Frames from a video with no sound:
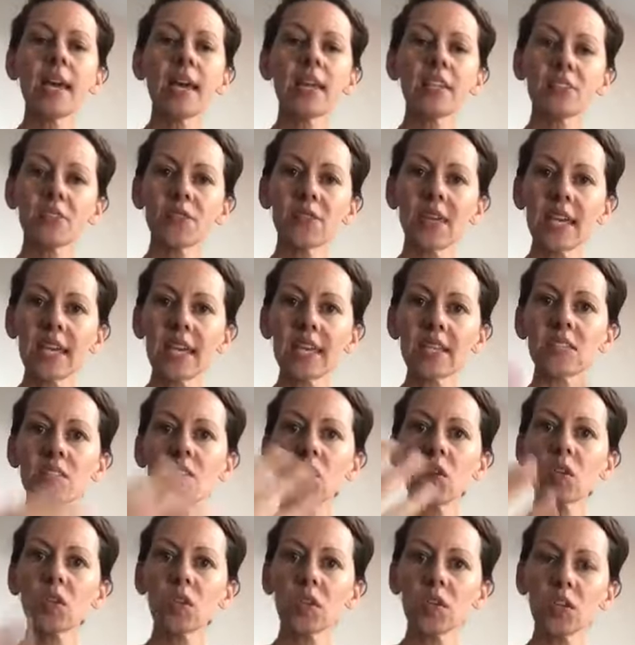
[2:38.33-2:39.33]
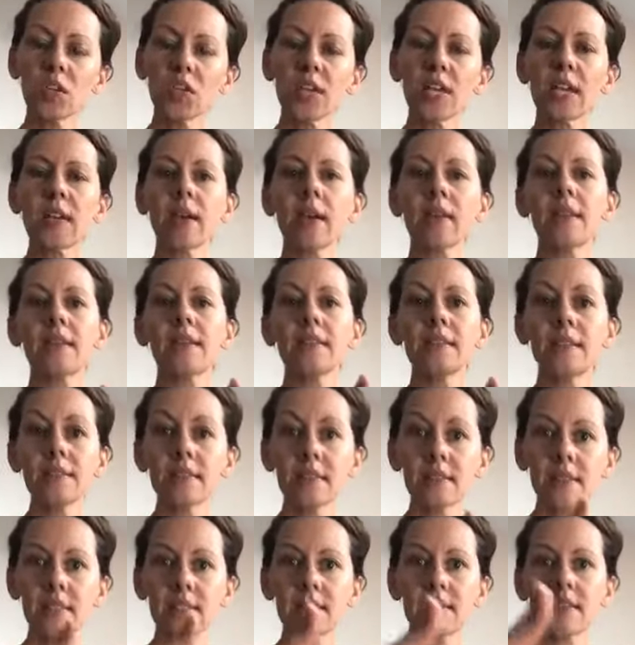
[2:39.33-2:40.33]
So they can start learning the
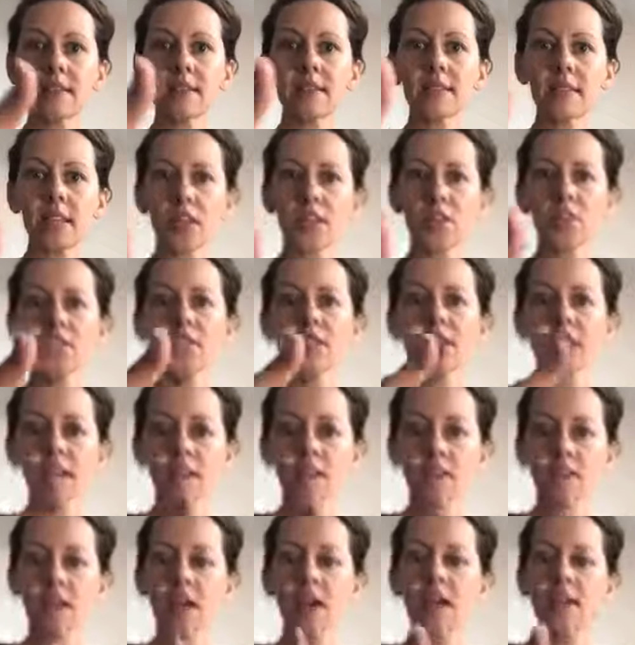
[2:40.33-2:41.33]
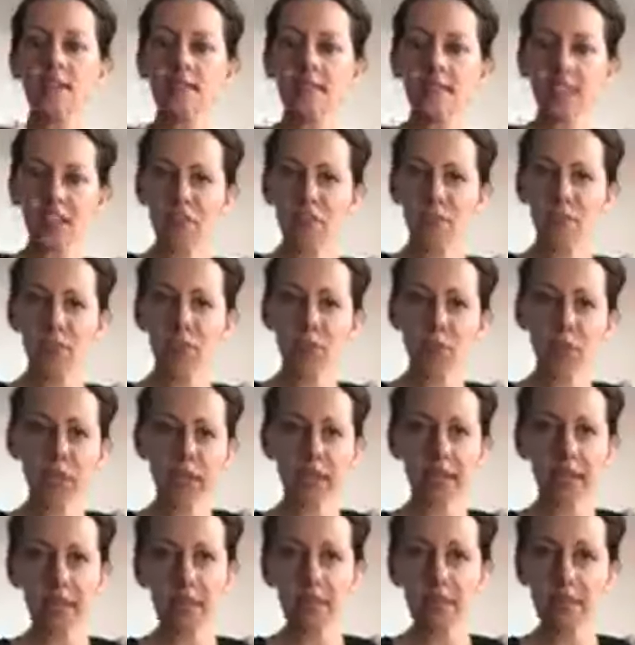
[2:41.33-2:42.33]
distances that are safe and unsafe
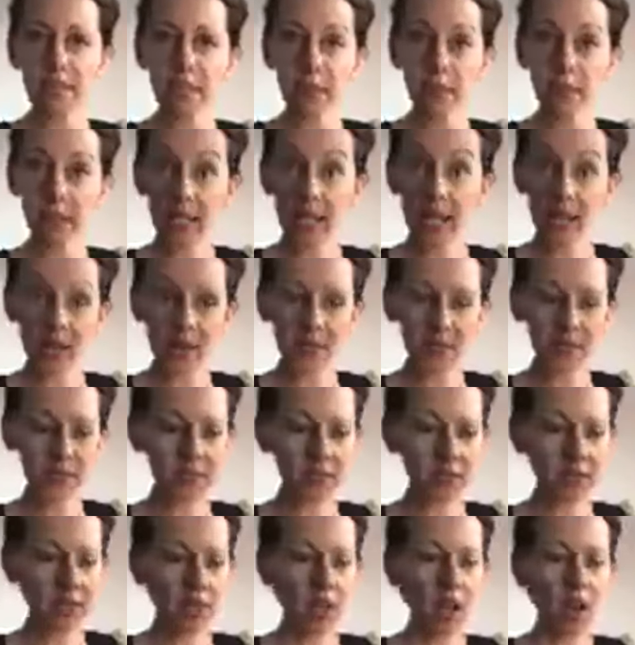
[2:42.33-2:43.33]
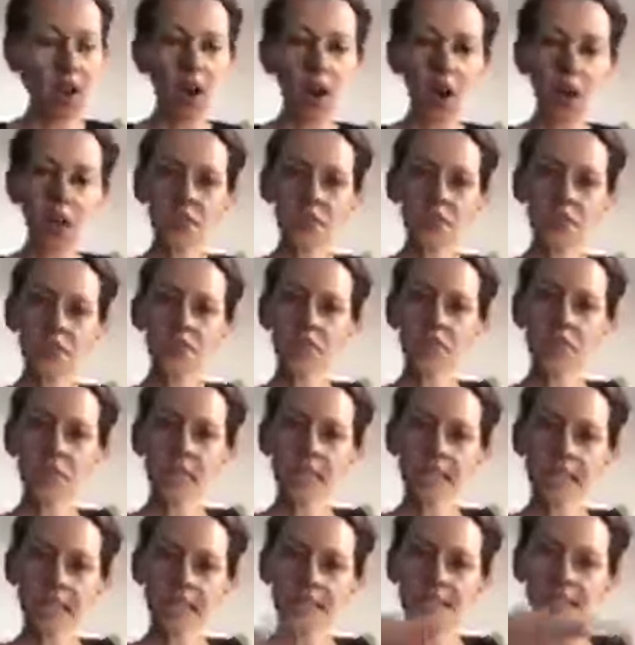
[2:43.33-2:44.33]
between them and somebody else. Also, then
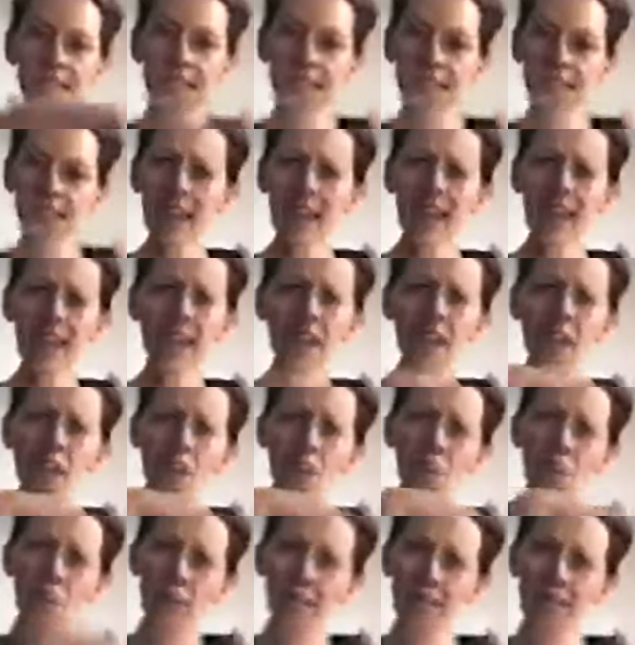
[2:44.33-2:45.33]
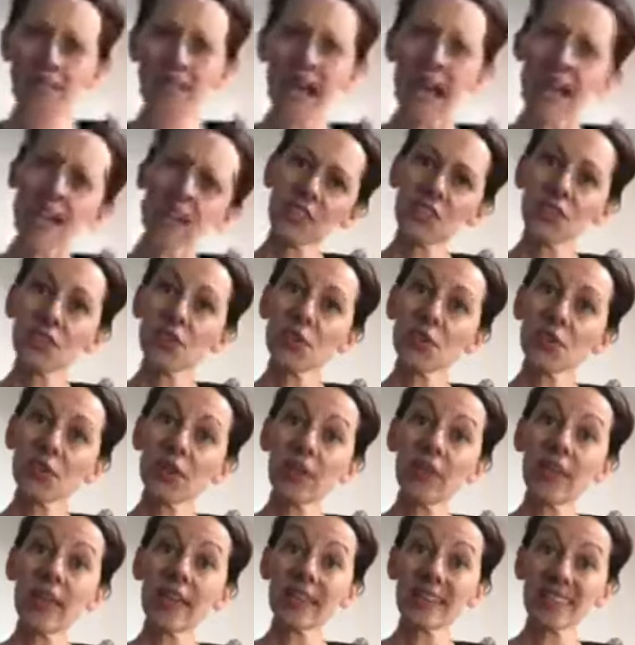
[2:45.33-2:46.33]
I can say, hey, what does that do?
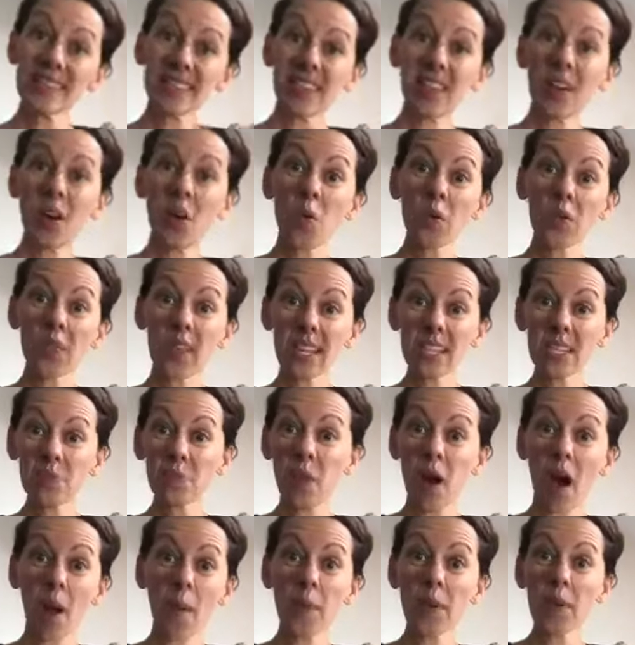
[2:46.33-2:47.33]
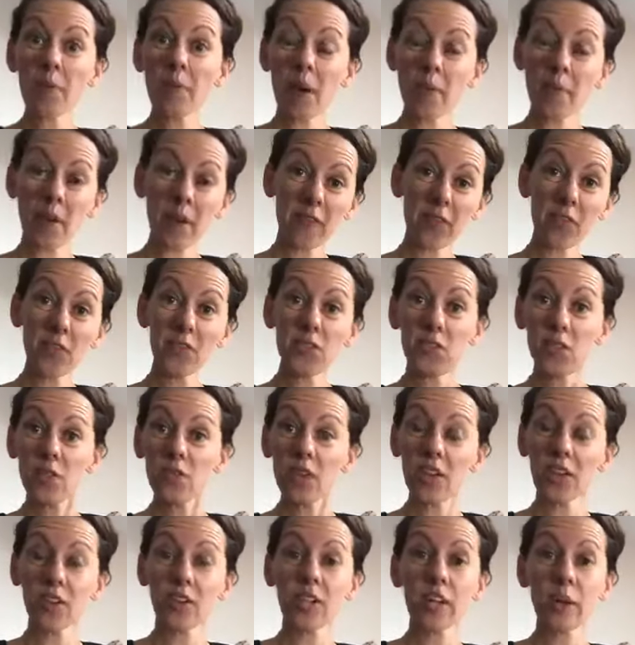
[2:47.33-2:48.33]
And they can say, oh, well, that's popping my, if you do
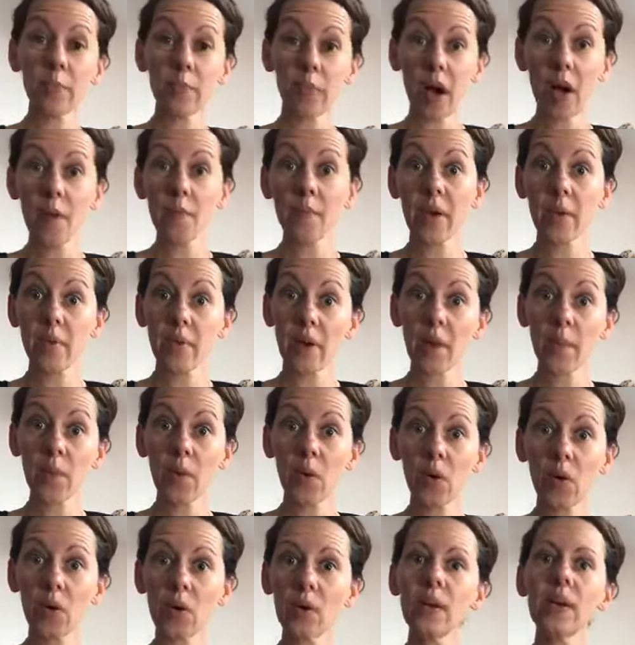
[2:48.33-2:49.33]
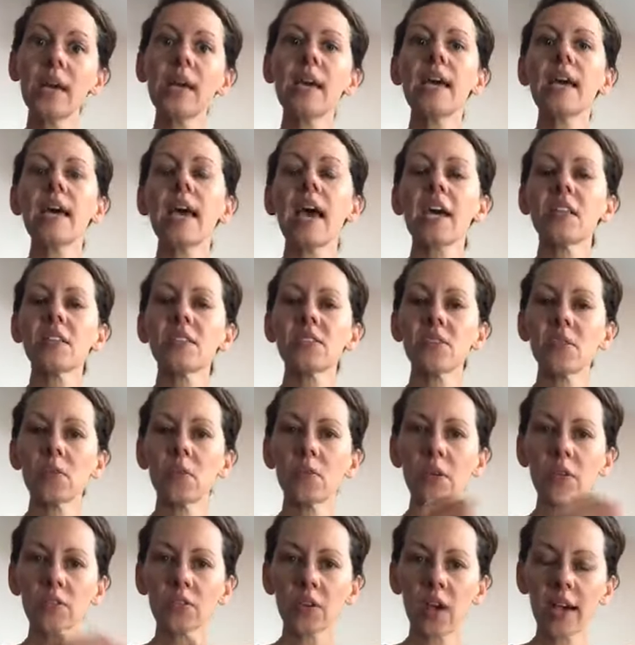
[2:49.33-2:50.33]
that, you're going to pop my bubble. And so
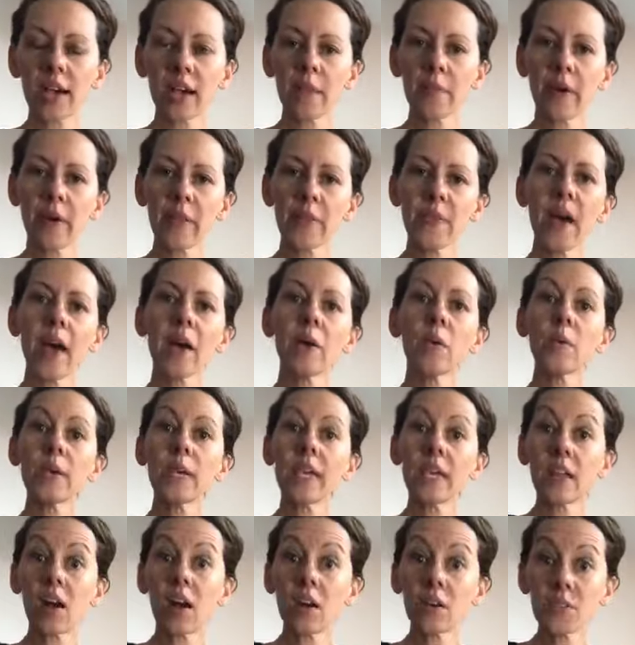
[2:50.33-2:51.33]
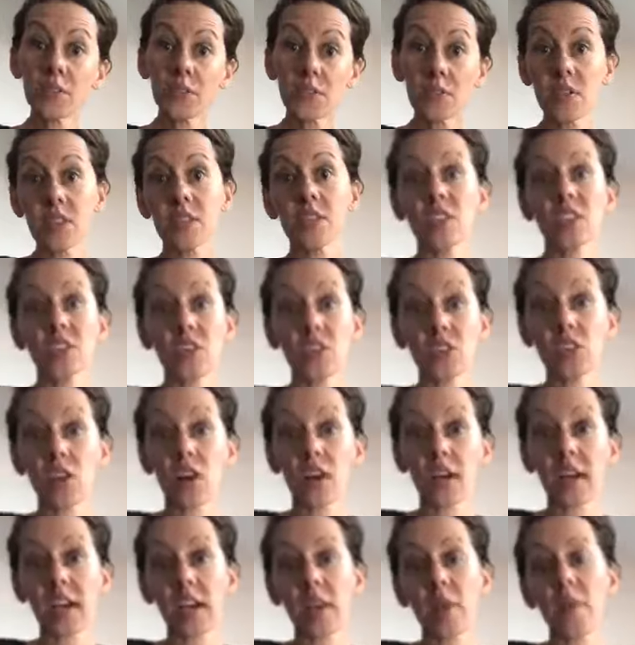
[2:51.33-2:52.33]
we'll talk about that, and we can also then start
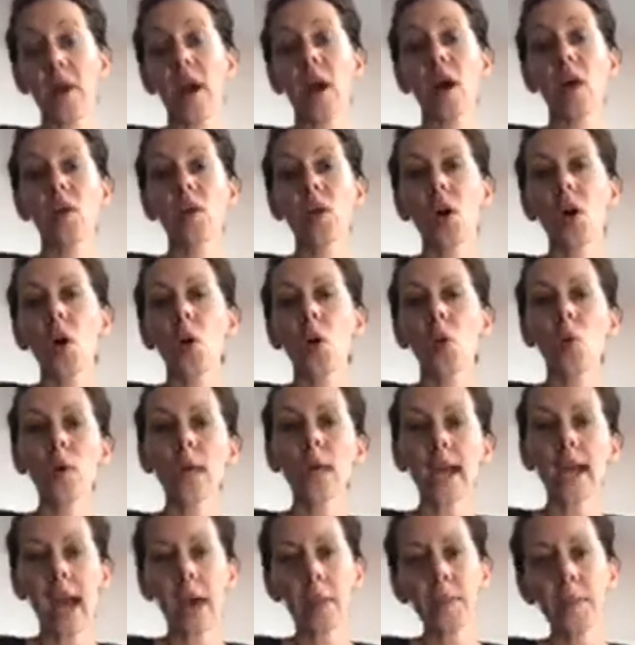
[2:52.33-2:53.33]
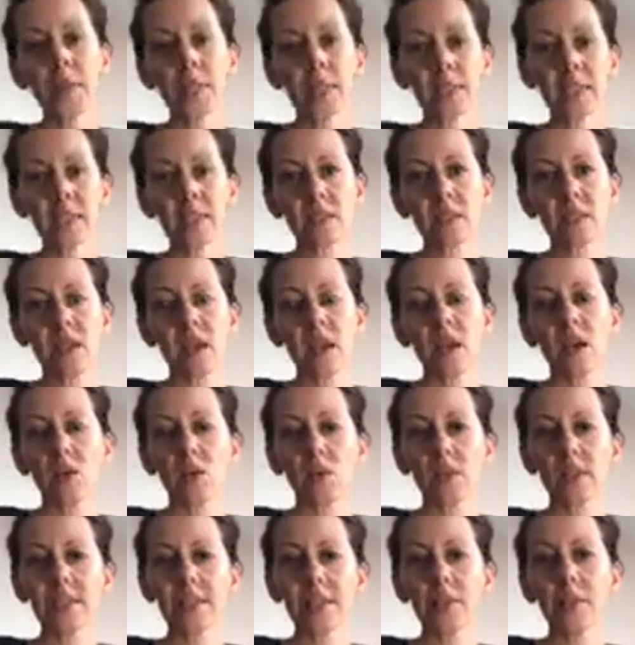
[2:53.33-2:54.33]
talking about what happens
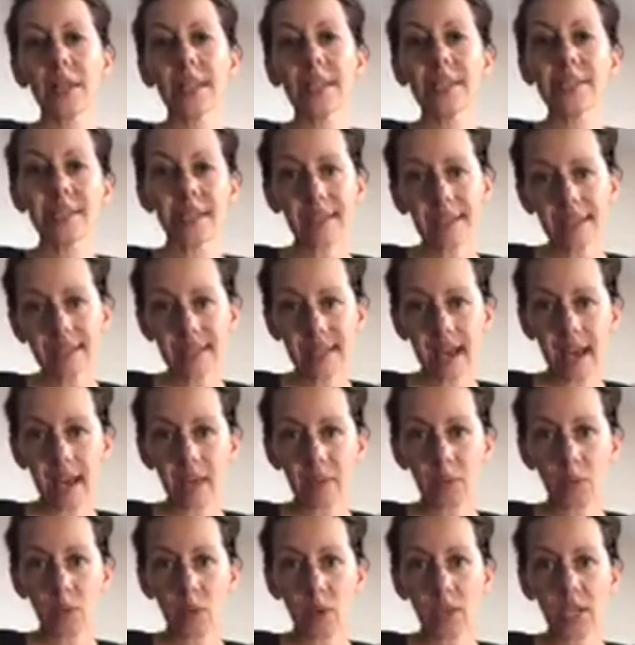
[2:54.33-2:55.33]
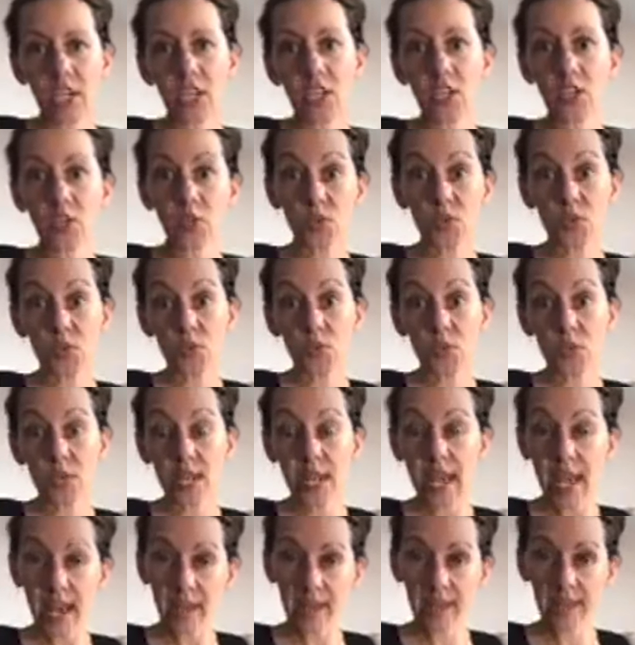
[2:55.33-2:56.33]
when somebody does that. What can you do
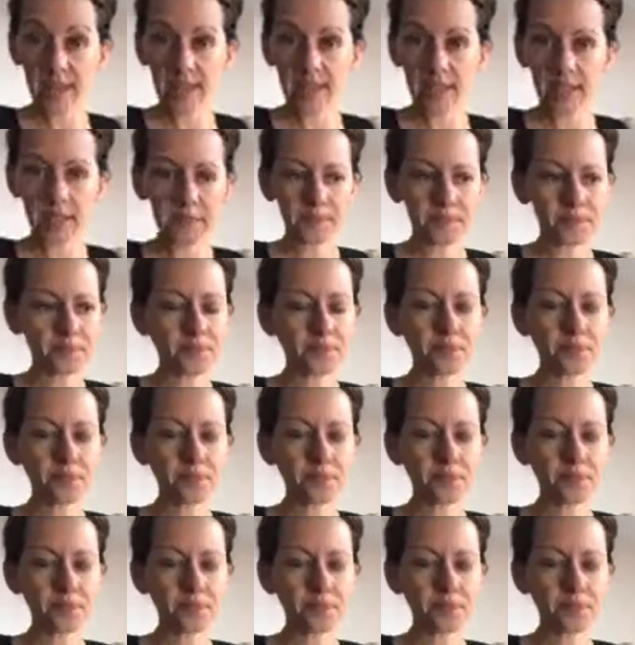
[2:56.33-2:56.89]
next?